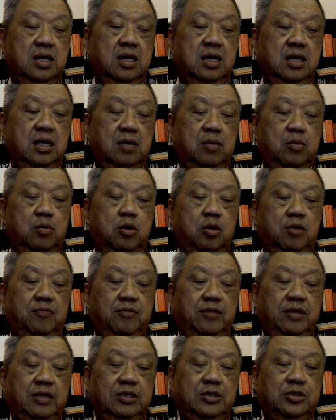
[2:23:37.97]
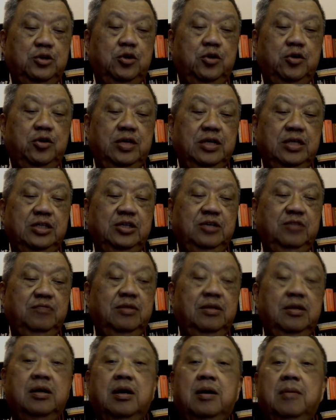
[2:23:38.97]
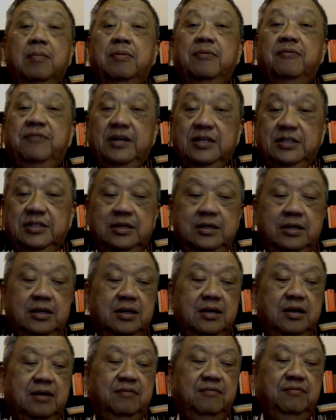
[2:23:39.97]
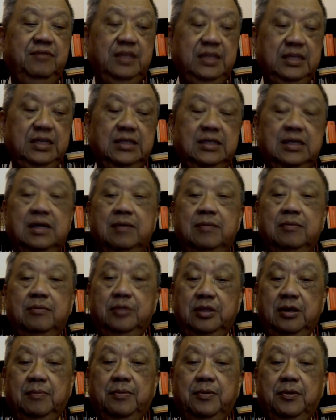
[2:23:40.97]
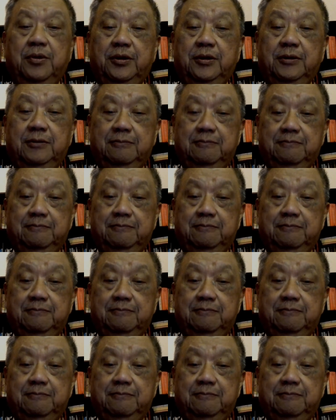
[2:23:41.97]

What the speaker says: Award for Extraordinary Achievement, Professor Vitit Muntabon.